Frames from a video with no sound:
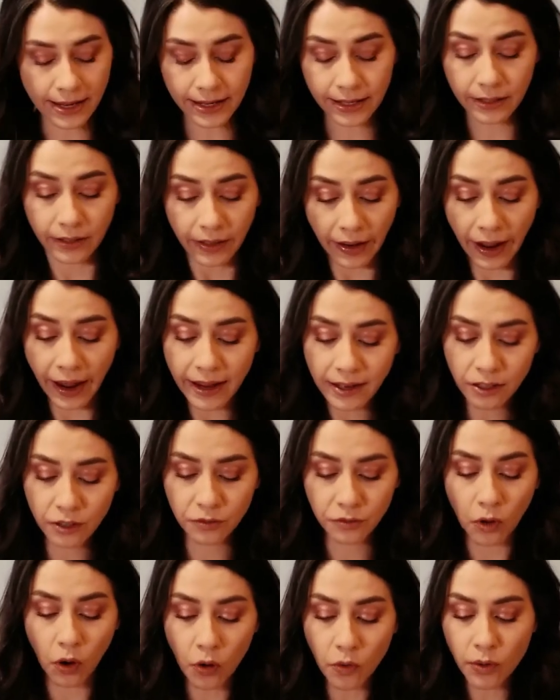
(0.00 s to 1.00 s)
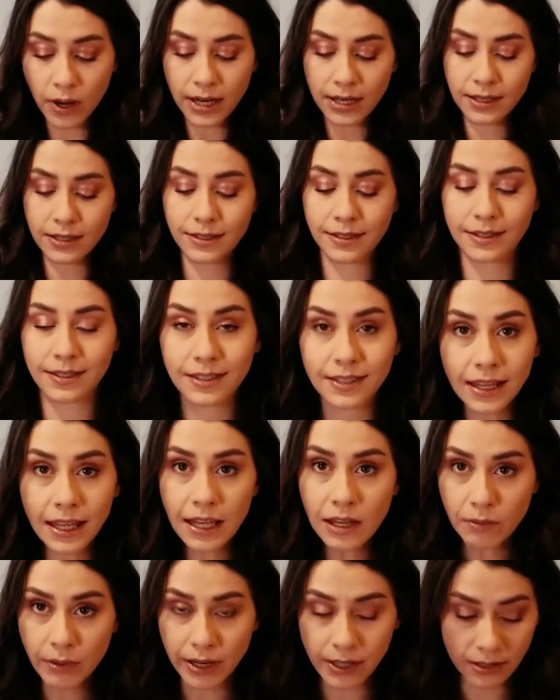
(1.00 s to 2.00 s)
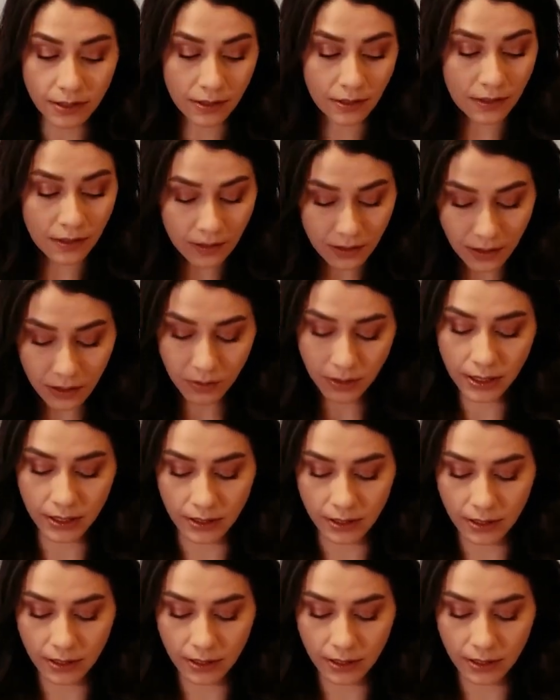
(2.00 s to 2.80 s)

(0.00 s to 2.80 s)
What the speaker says: can kind of already see where this is going.